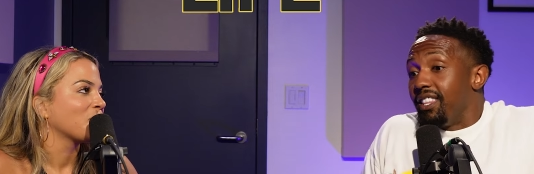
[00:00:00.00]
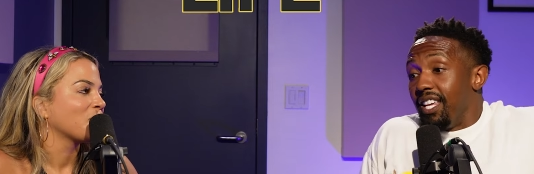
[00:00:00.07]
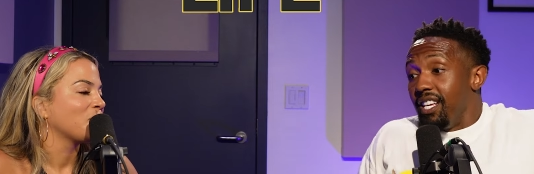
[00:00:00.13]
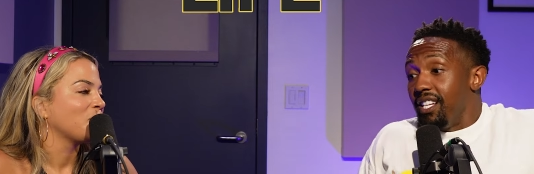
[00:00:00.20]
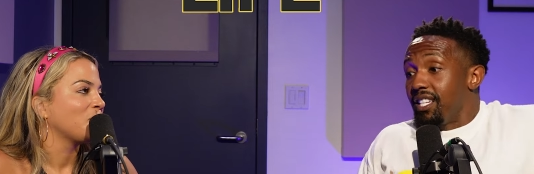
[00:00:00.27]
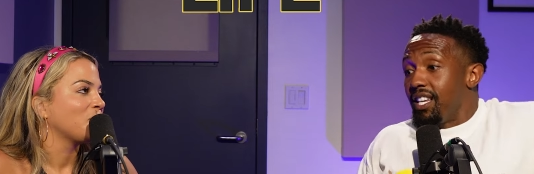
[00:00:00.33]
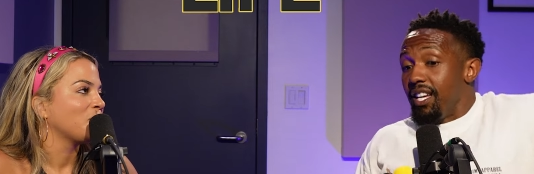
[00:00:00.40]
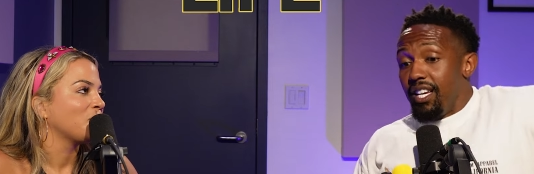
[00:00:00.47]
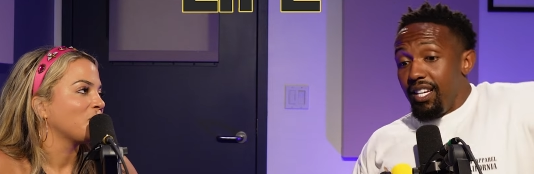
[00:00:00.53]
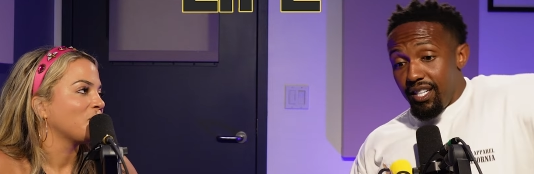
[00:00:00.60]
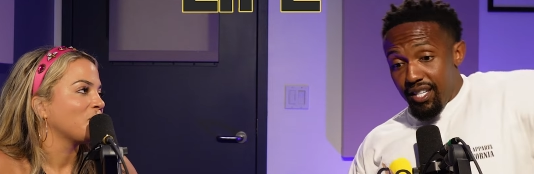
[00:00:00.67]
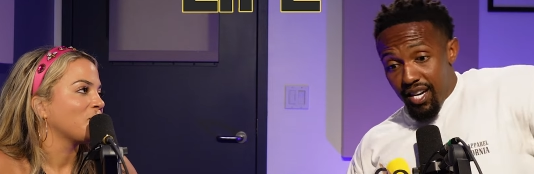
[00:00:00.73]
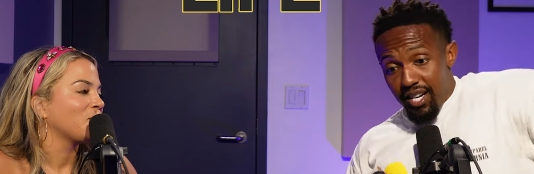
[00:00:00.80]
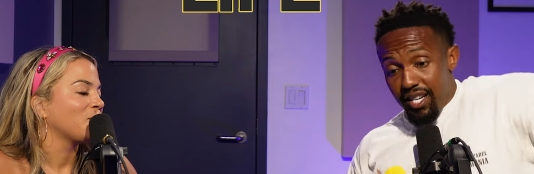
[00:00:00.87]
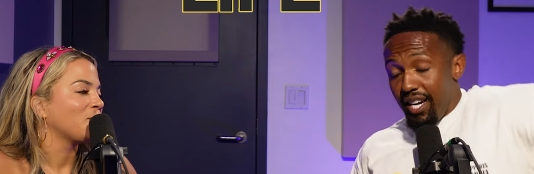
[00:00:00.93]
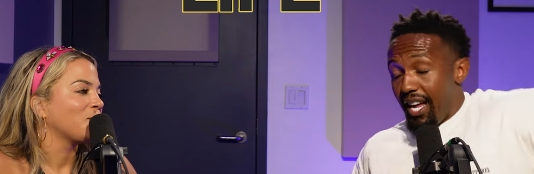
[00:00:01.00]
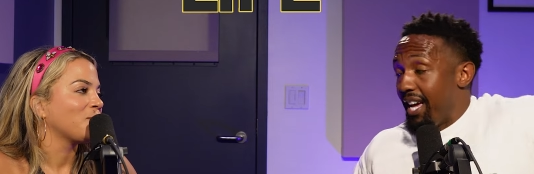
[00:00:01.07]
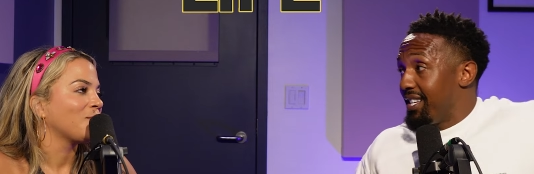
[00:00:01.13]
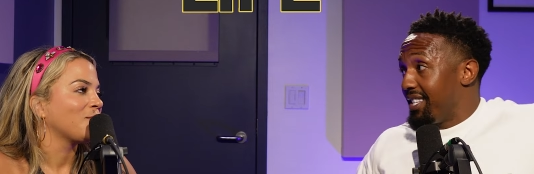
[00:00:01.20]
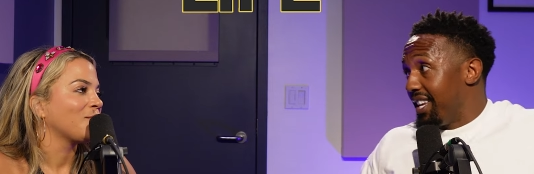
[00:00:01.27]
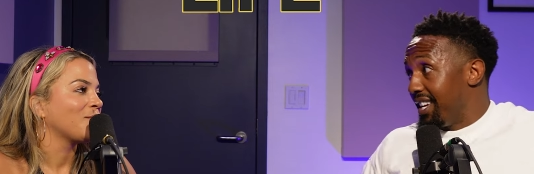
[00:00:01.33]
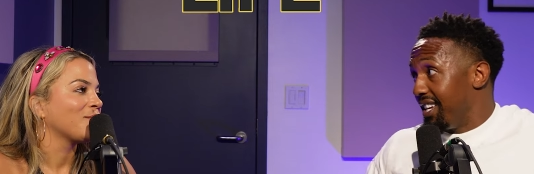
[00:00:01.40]
Speaker 1: Things can get done
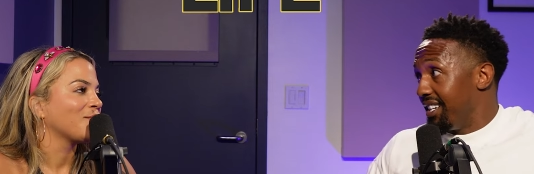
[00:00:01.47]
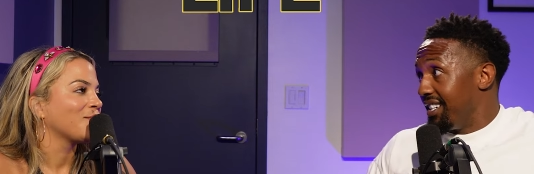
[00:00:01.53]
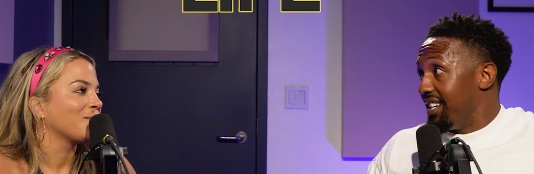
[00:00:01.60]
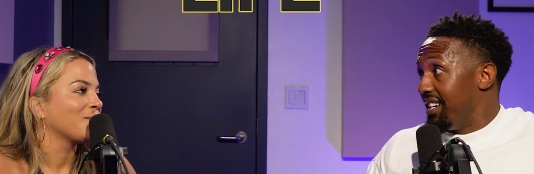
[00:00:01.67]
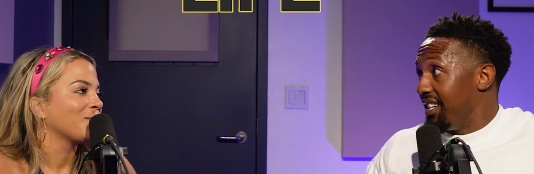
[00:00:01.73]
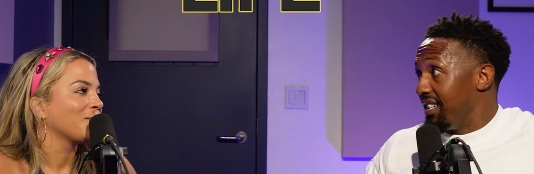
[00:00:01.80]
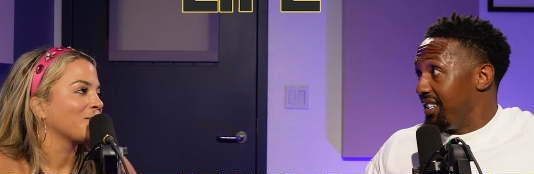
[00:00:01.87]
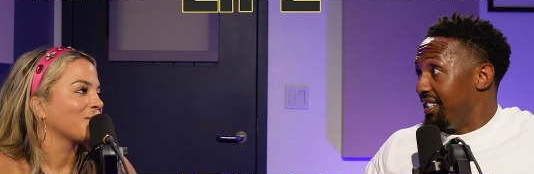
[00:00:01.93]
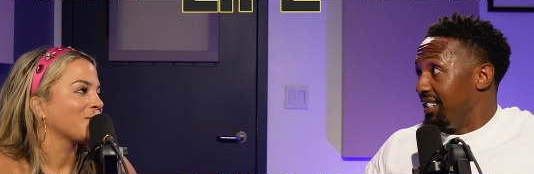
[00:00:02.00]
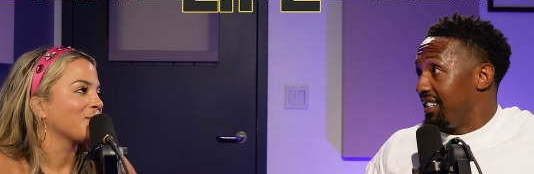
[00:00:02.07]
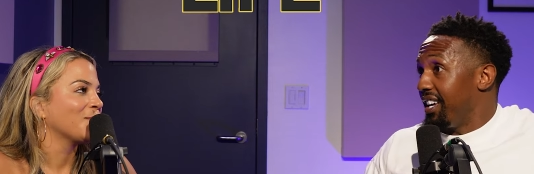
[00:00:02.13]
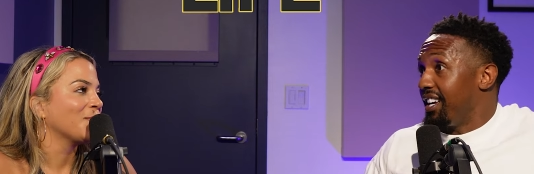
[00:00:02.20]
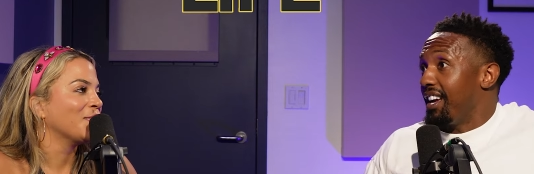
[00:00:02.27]
as they get done.